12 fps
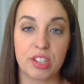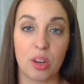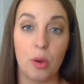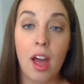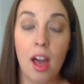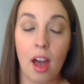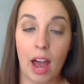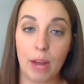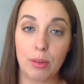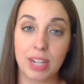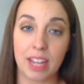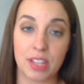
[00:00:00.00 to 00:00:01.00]
So
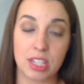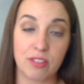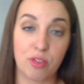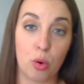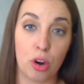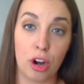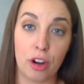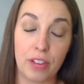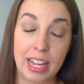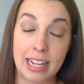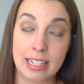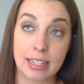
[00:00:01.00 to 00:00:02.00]
I would get this,
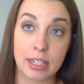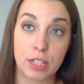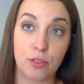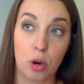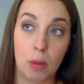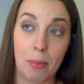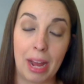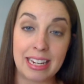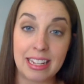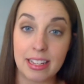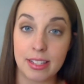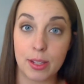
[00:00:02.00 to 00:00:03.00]
for instance, for my
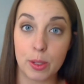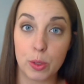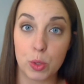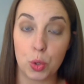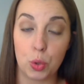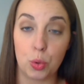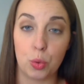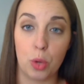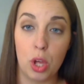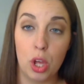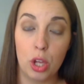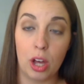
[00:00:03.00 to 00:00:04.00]
nieces who
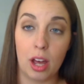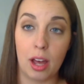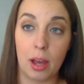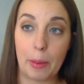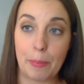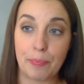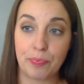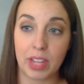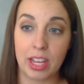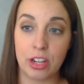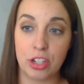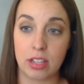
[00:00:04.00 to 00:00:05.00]

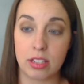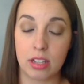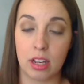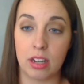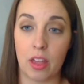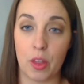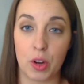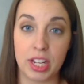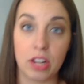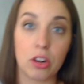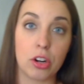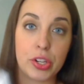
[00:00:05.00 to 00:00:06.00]
in just another
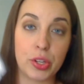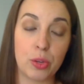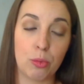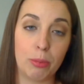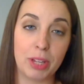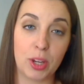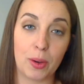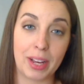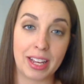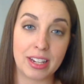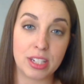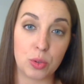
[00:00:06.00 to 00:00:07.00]
year or two will be
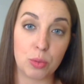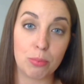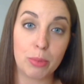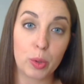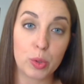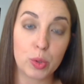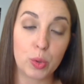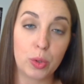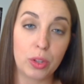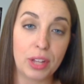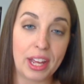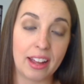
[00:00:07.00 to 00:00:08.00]
going into middle
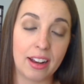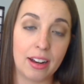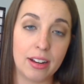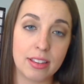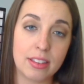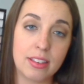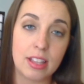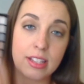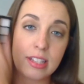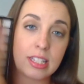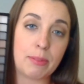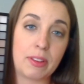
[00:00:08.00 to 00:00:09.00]
school, and
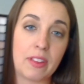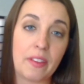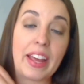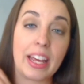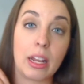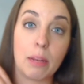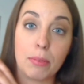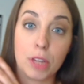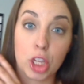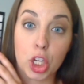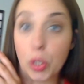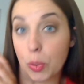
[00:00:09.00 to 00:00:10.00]
this is something that they can
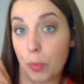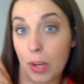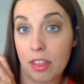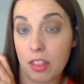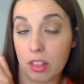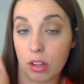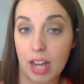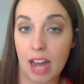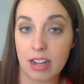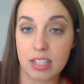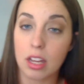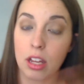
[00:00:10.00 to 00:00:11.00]
learn
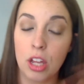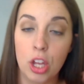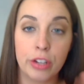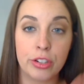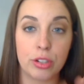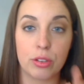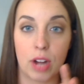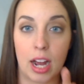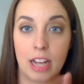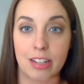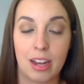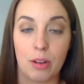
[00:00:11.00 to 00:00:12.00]
how to do their
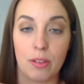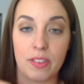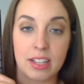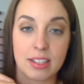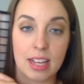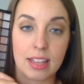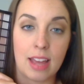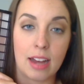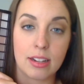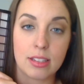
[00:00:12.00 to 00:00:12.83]
eyeshadow and things like that.